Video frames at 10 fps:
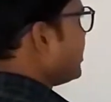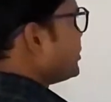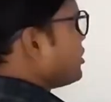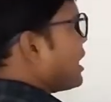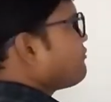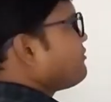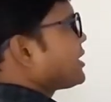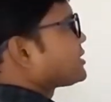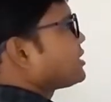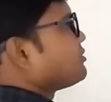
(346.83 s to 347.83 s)
you have
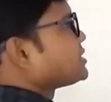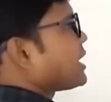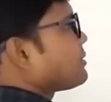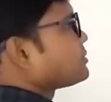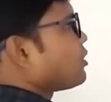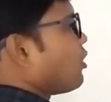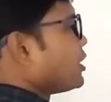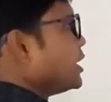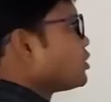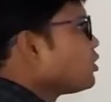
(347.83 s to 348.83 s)
vector, which I have
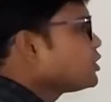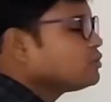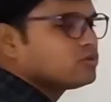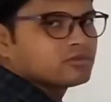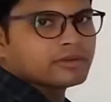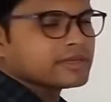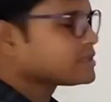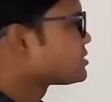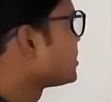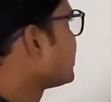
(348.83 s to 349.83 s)
already told you
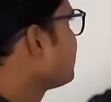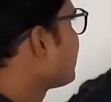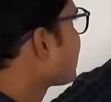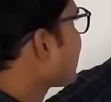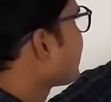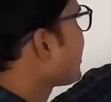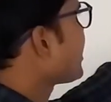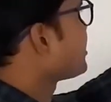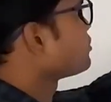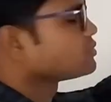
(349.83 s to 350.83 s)
is nothing but an
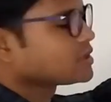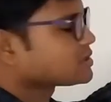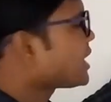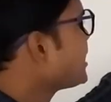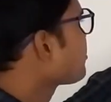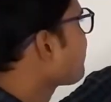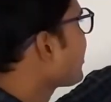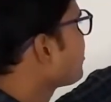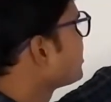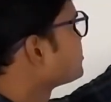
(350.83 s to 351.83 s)
arrow. The size of
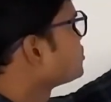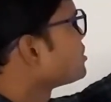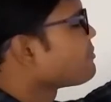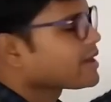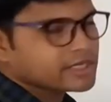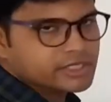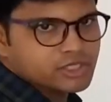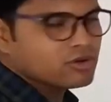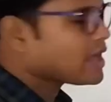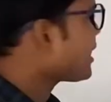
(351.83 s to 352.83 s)
arrow gives you the
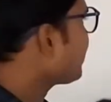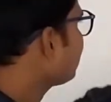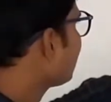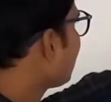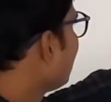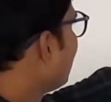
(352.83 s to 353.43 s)
magnitude, and the